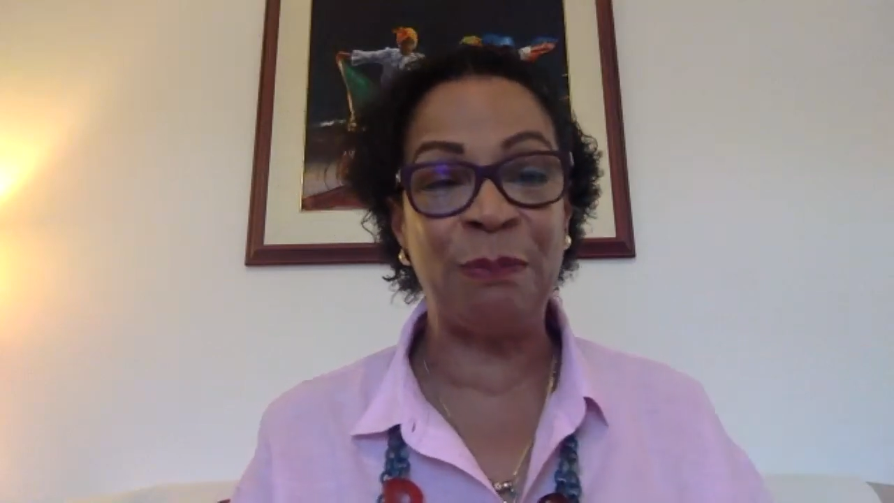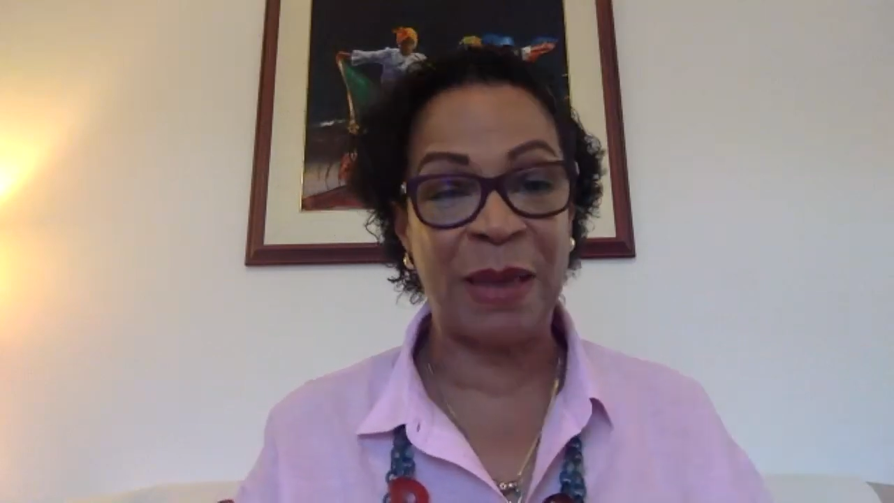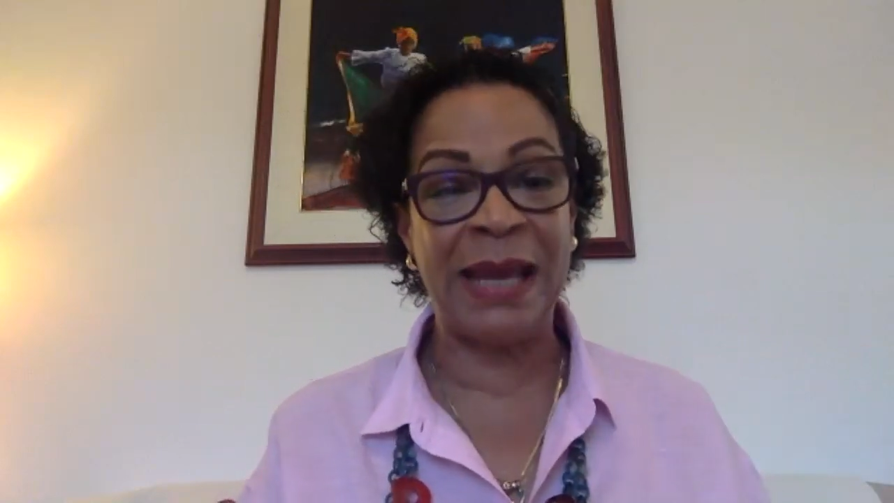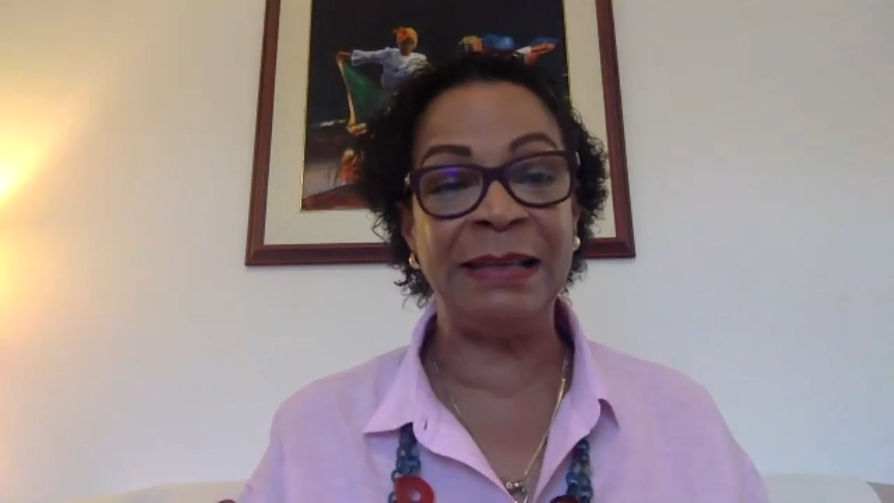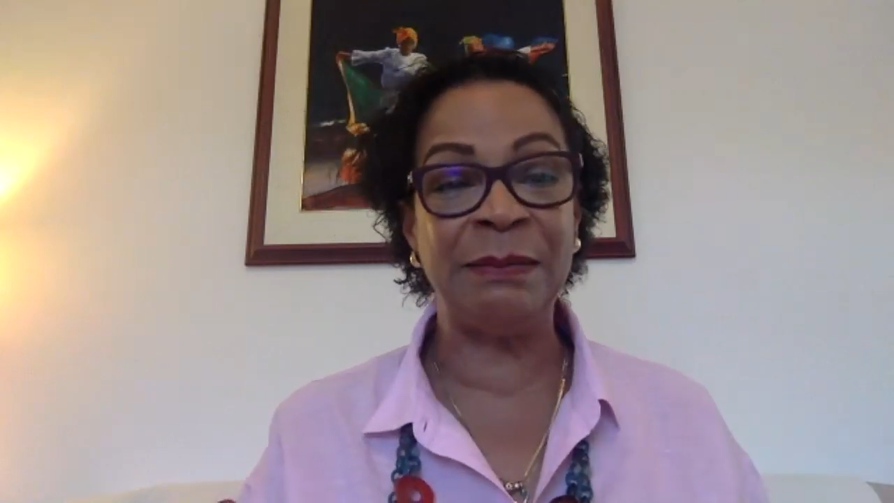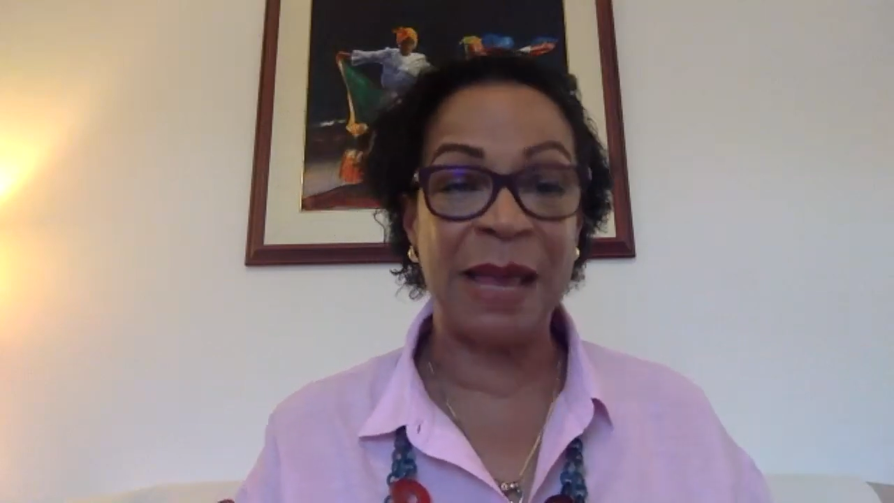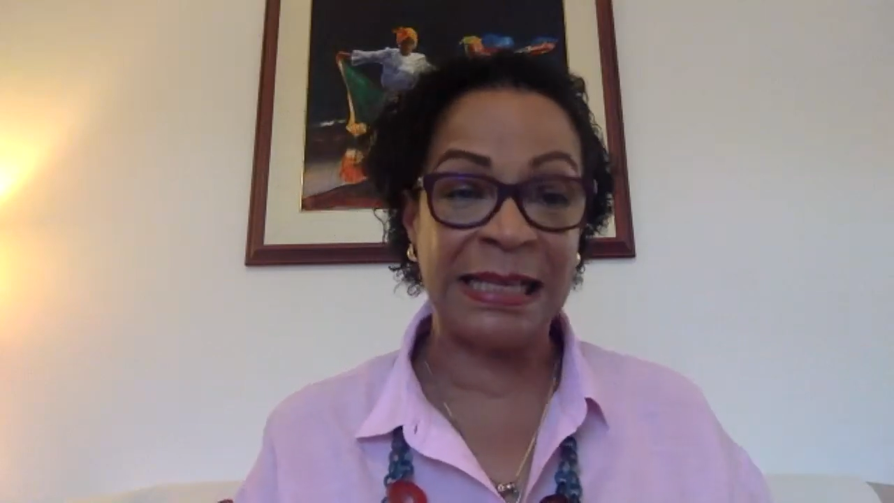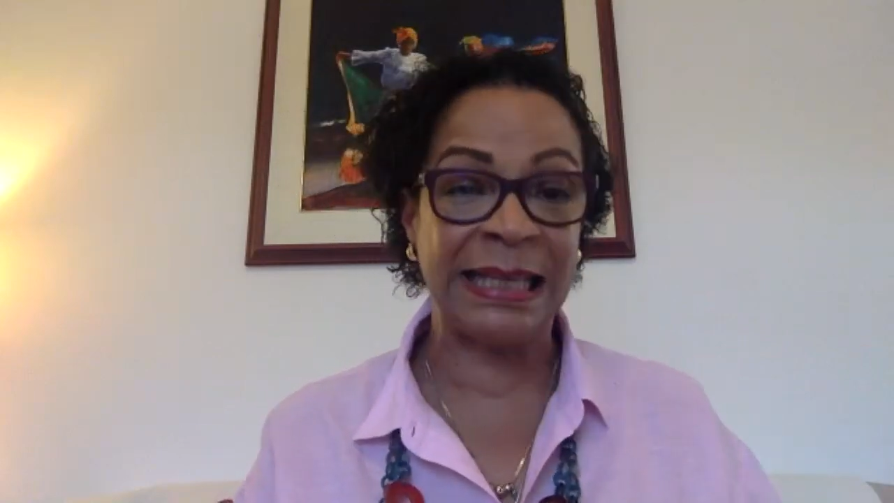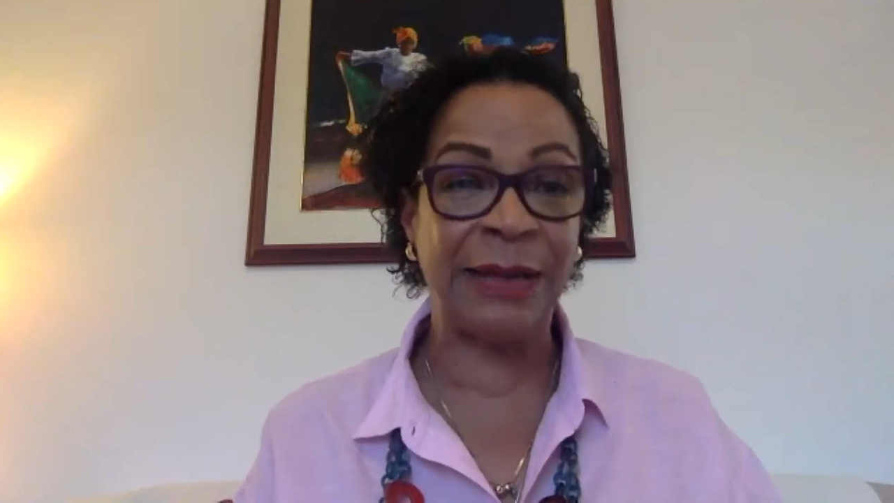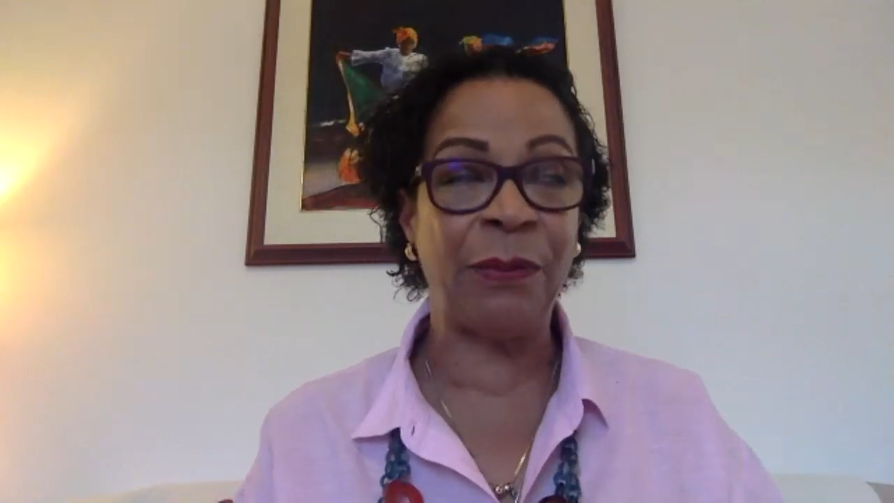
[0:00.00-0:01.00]

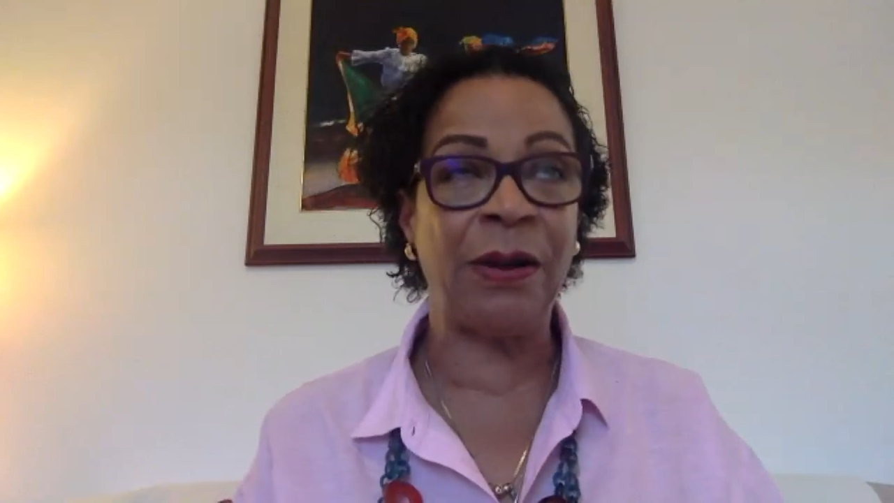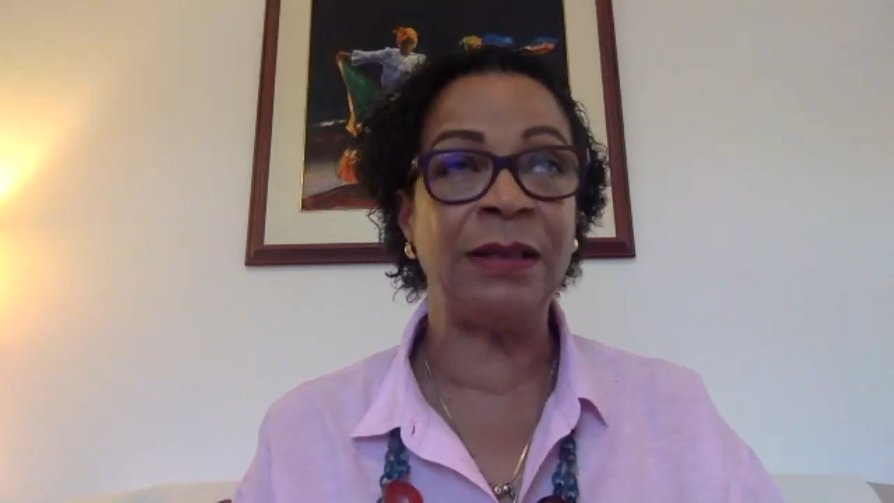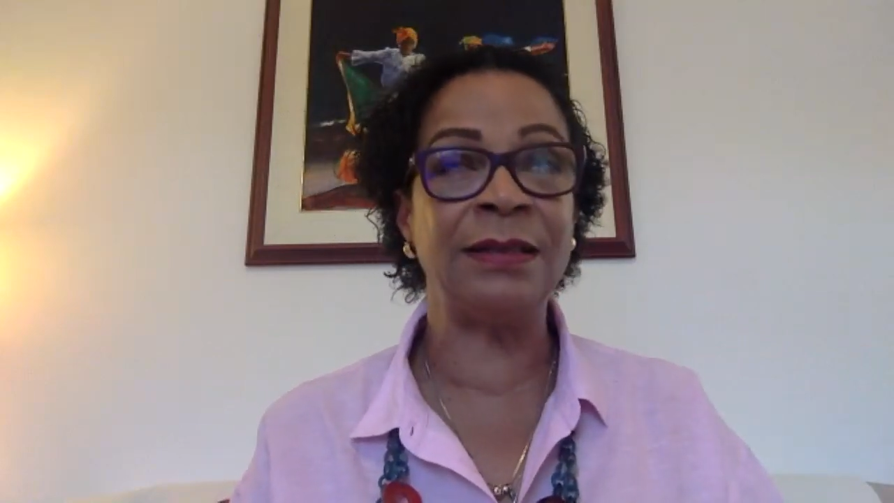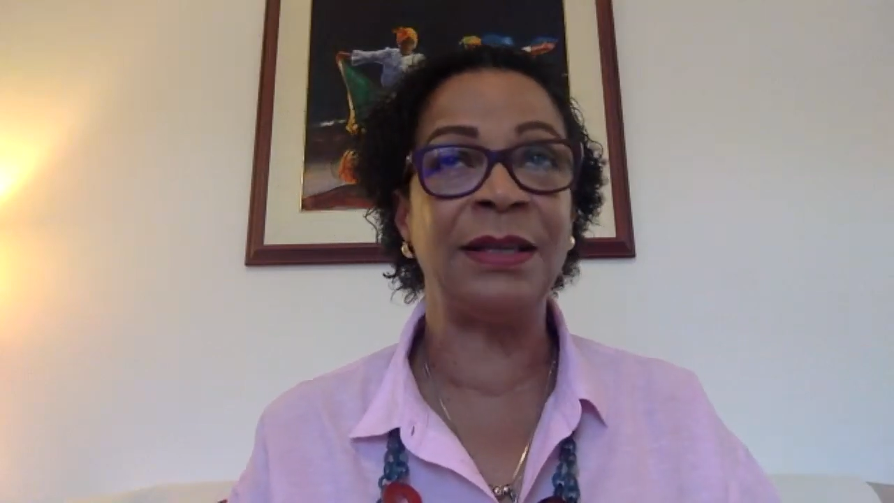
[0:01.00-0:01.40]
basic ones